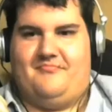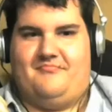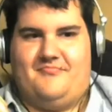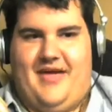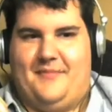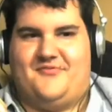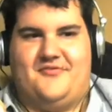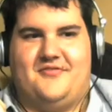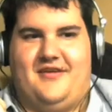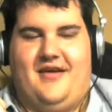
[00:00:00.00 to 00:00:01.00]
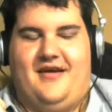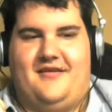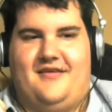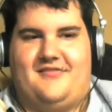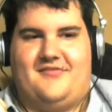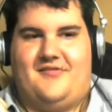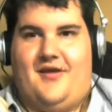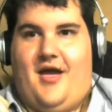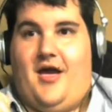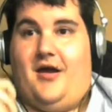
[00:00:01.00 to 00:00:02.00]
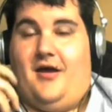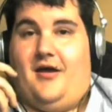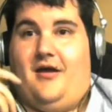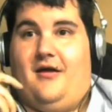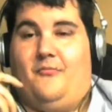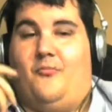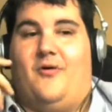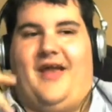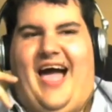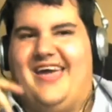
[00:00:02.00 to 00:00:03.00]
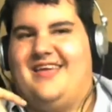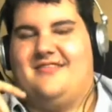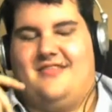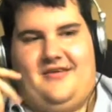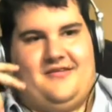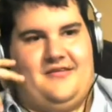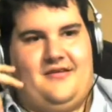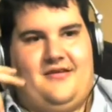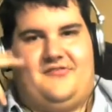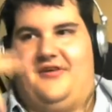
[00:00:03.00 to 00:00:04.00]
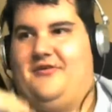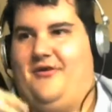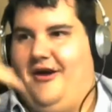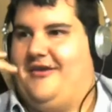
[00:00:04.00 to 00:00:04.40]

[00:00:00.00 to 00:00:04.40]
Mm-hmm. Absolutely, uh, it's when I like because I know